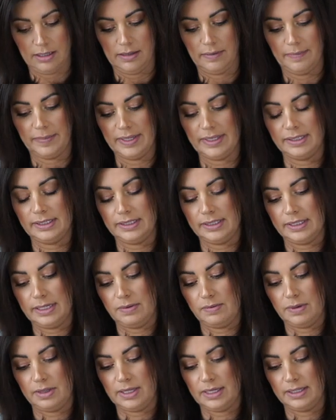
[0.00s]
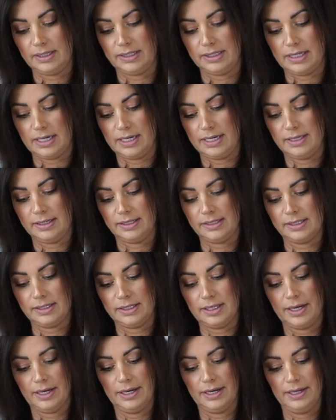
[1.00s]
Let's see what this
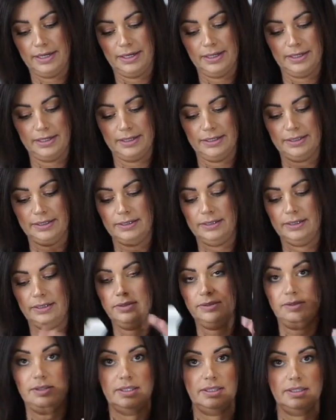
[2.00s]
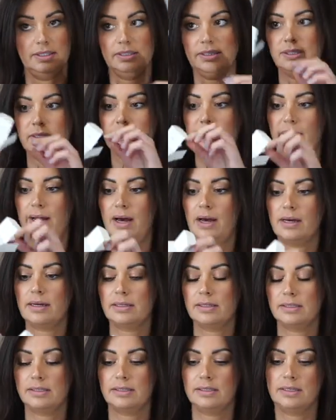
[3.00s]
is. This is the
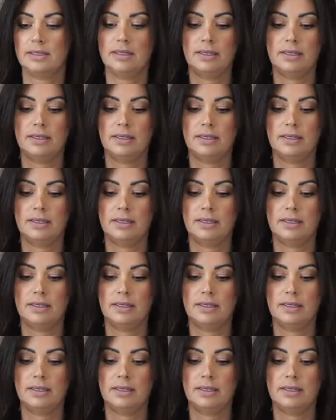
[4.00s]
box.